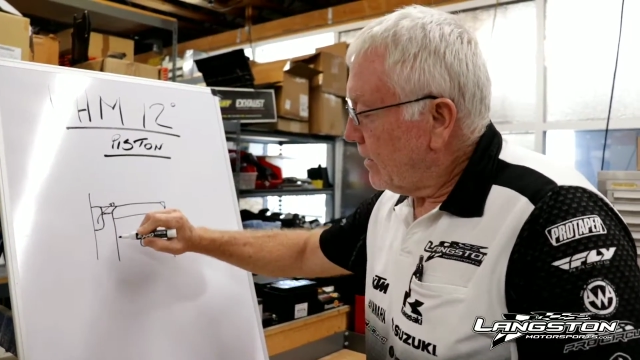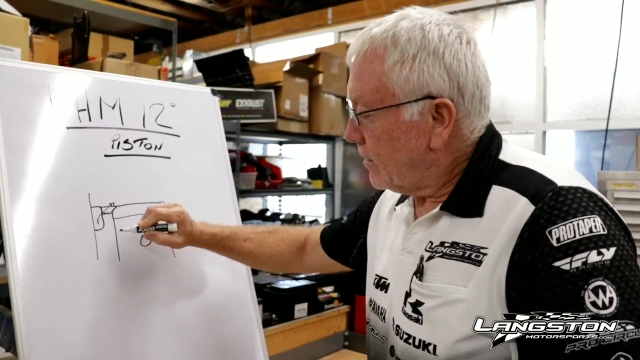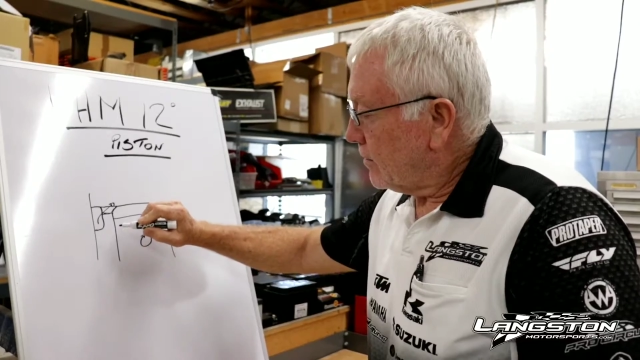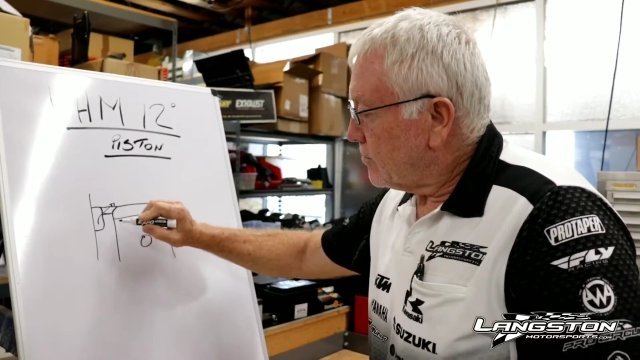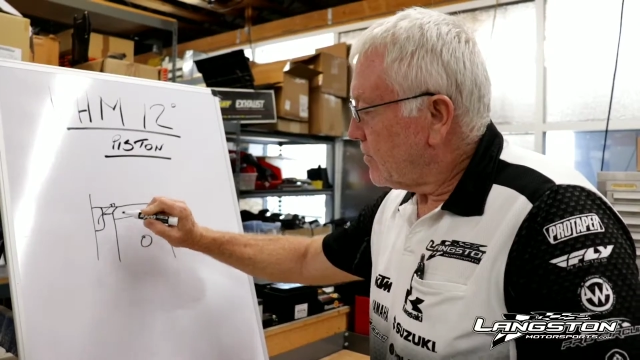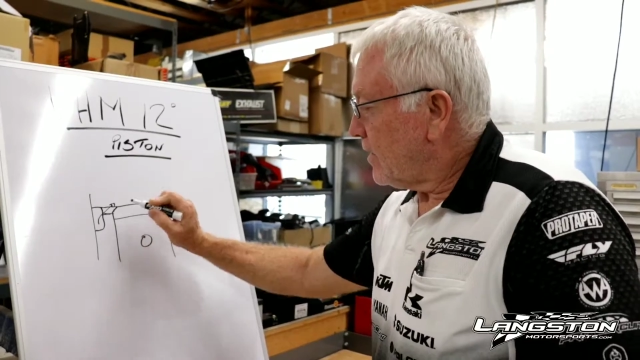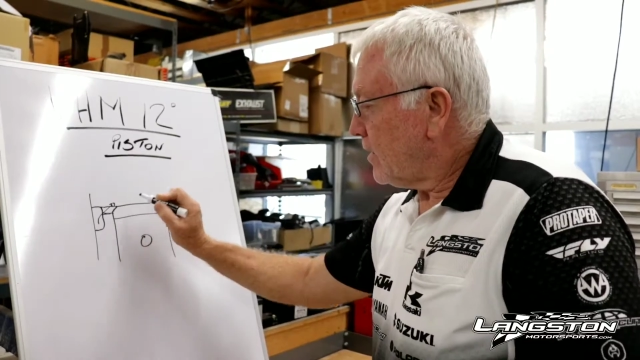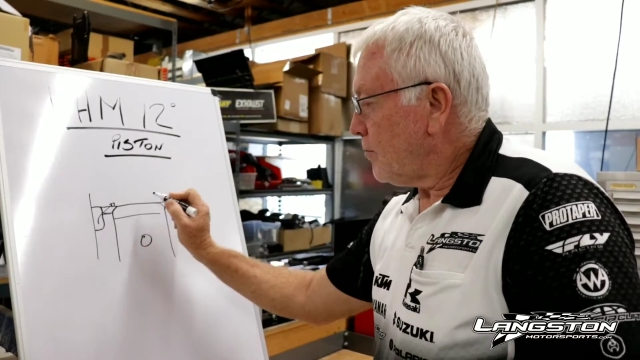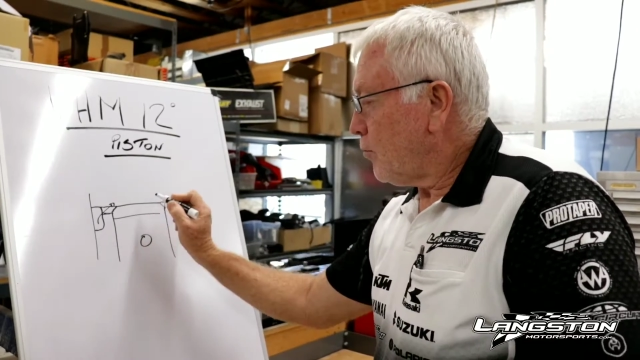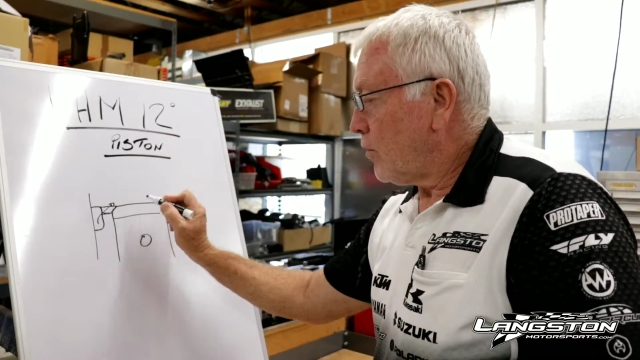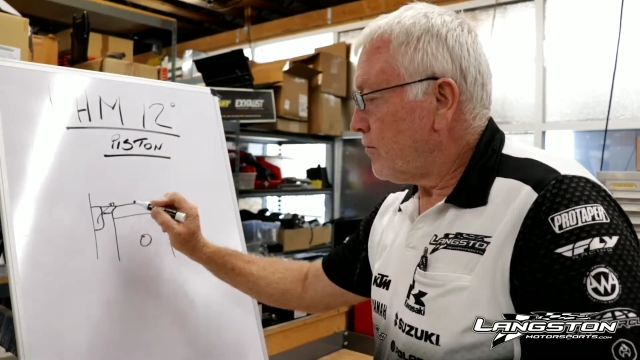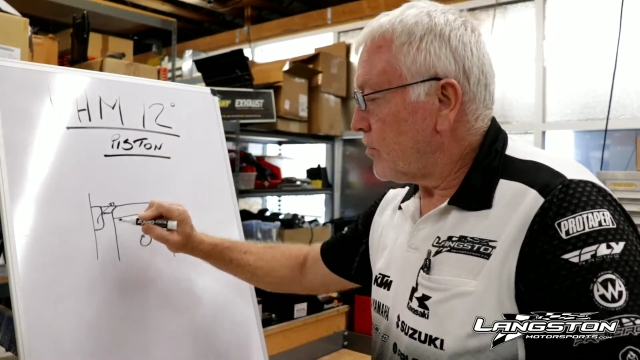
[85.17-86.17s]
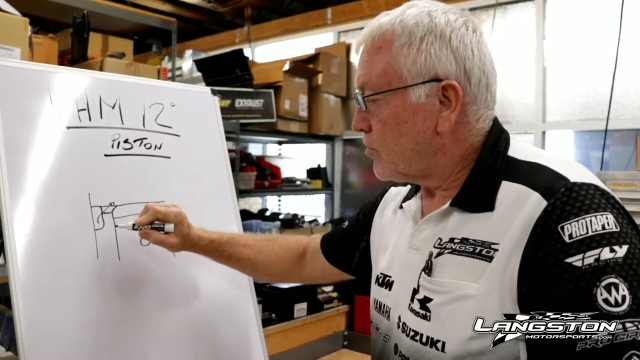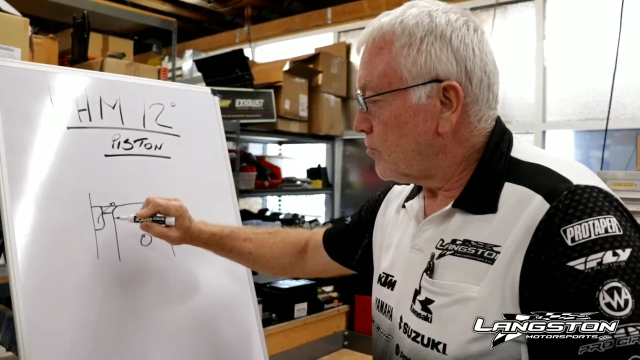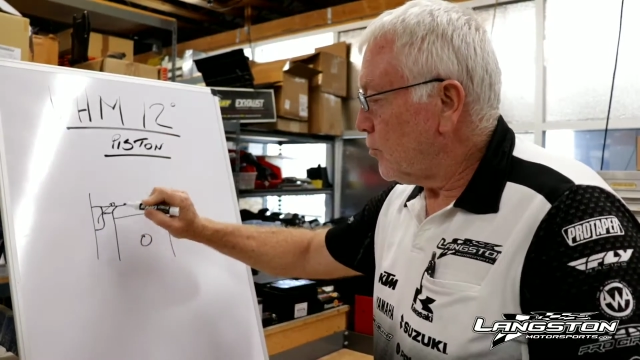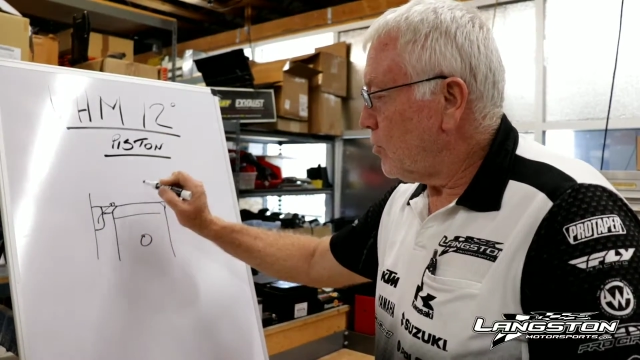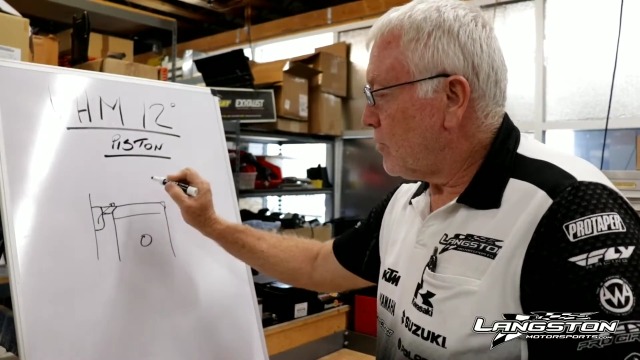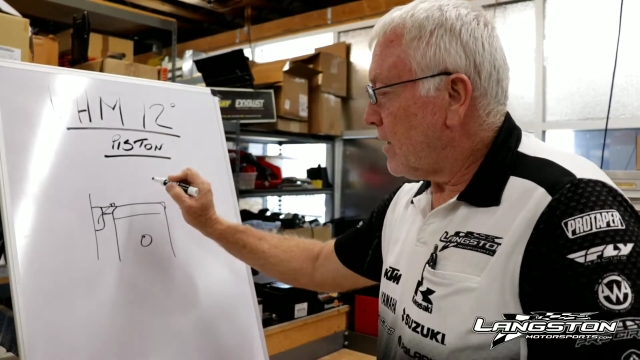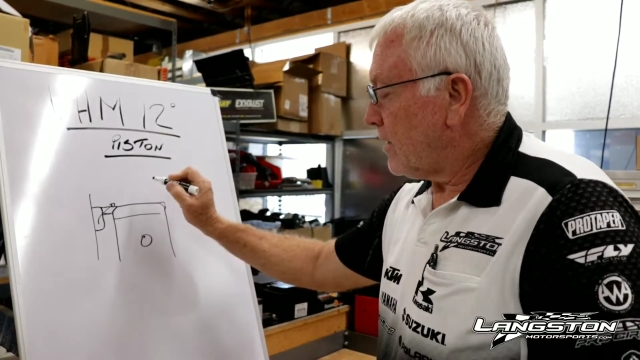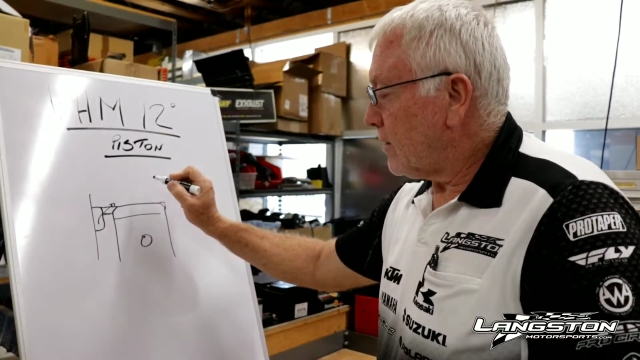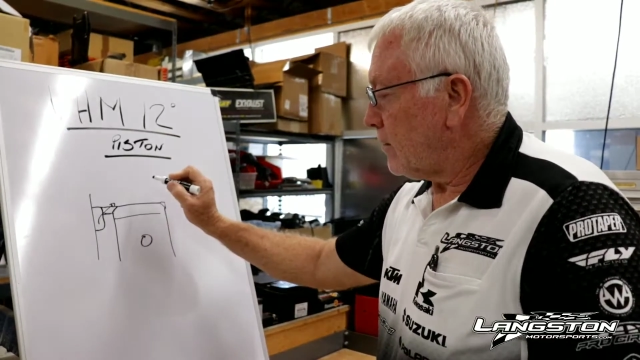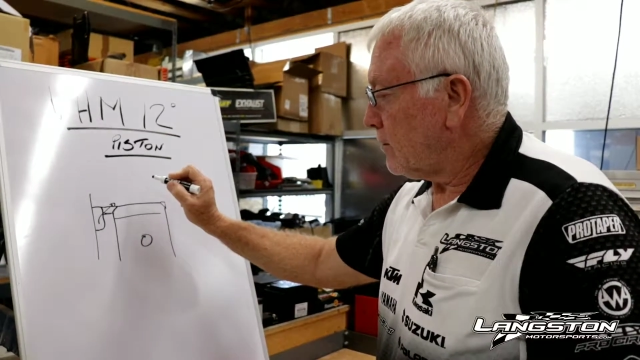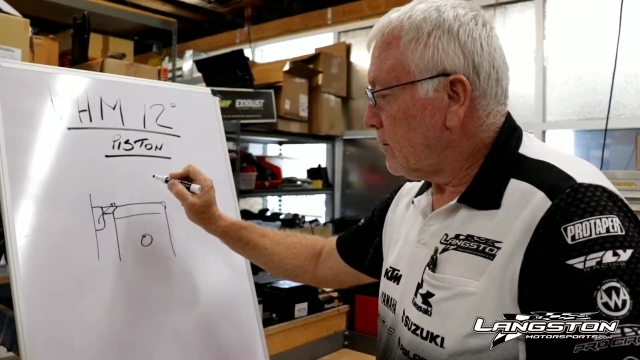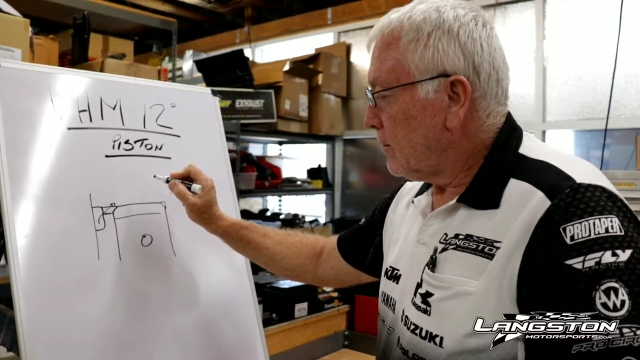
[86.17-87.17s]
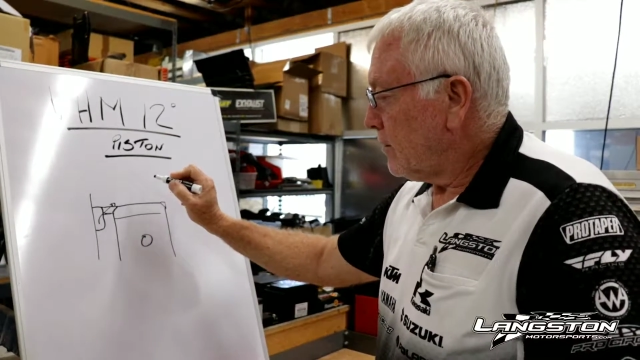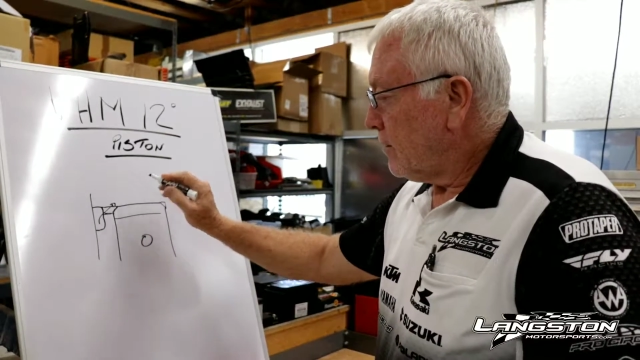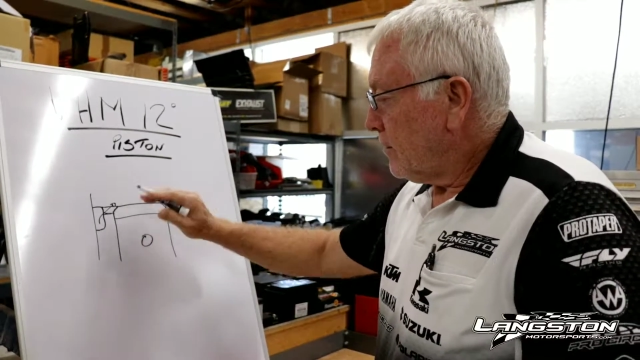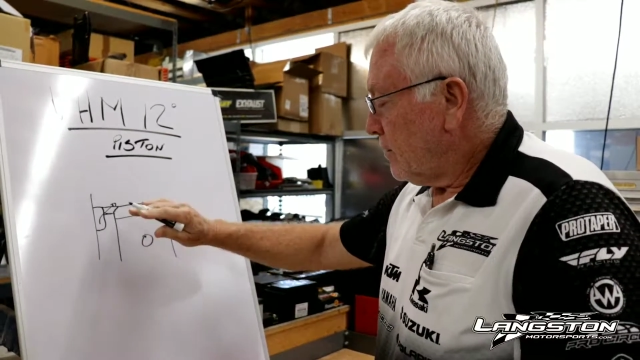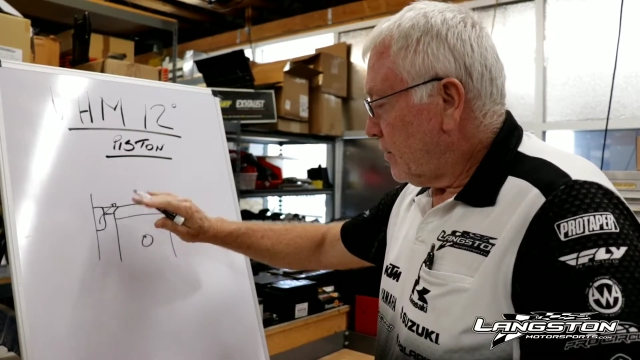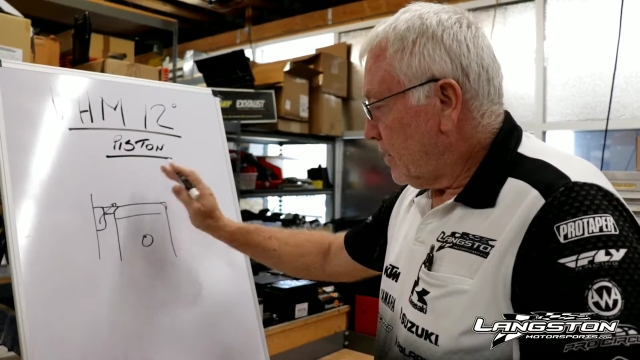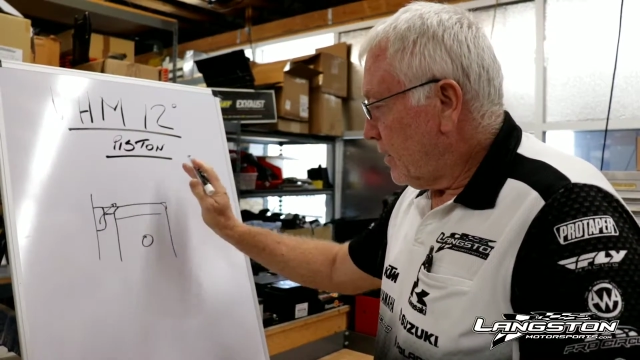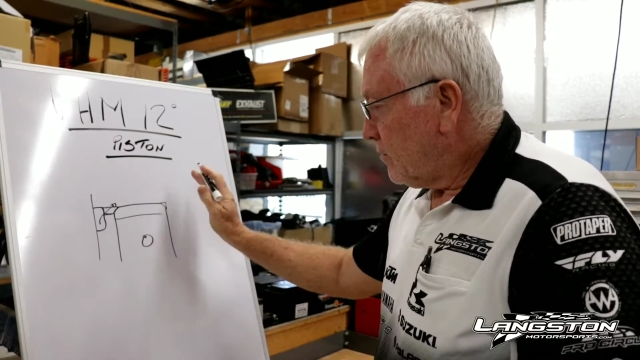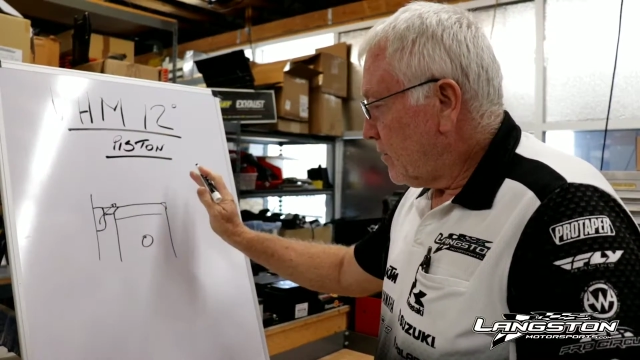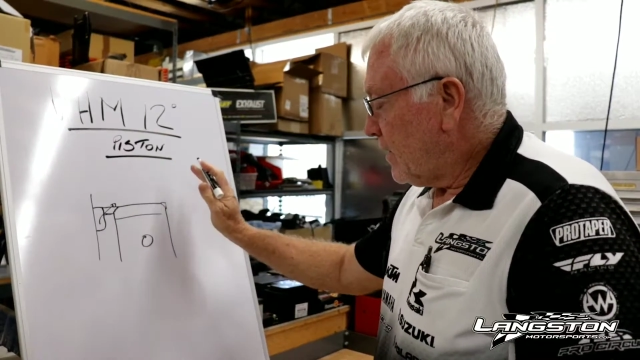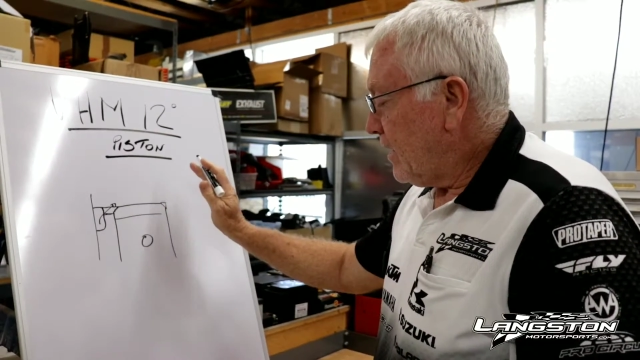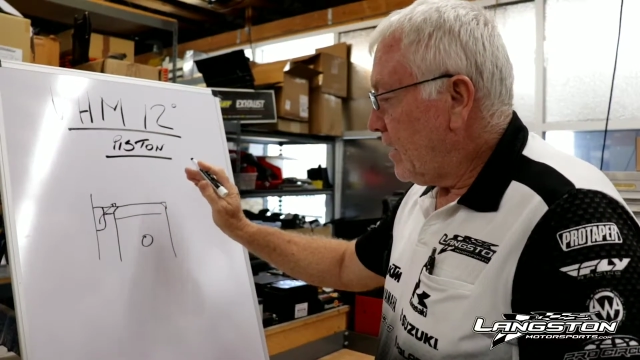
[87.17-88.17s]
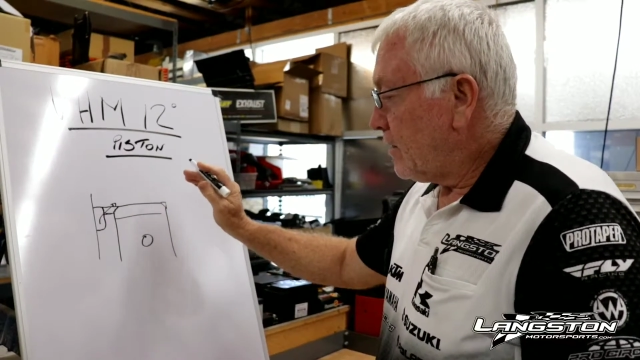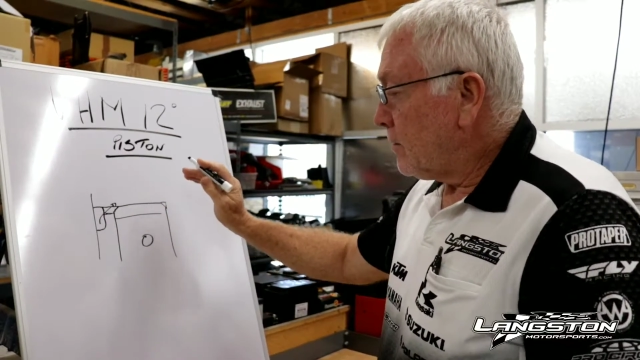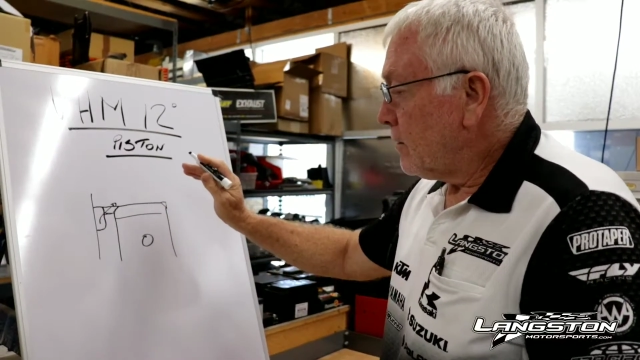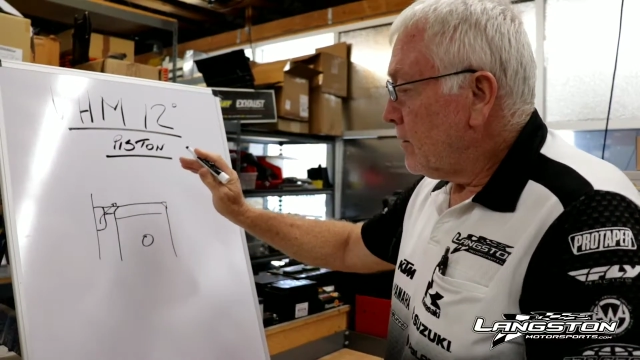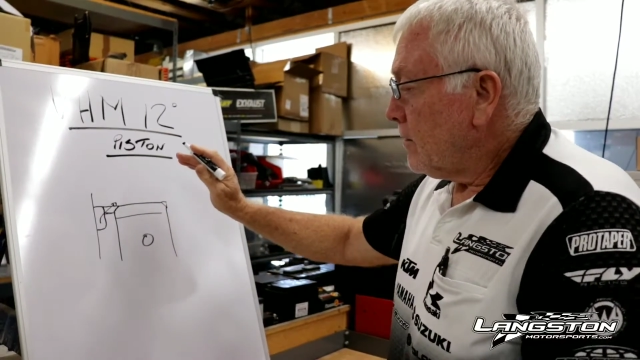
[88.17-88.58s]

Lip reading: angle, it's taking more of a smooth angle into the head.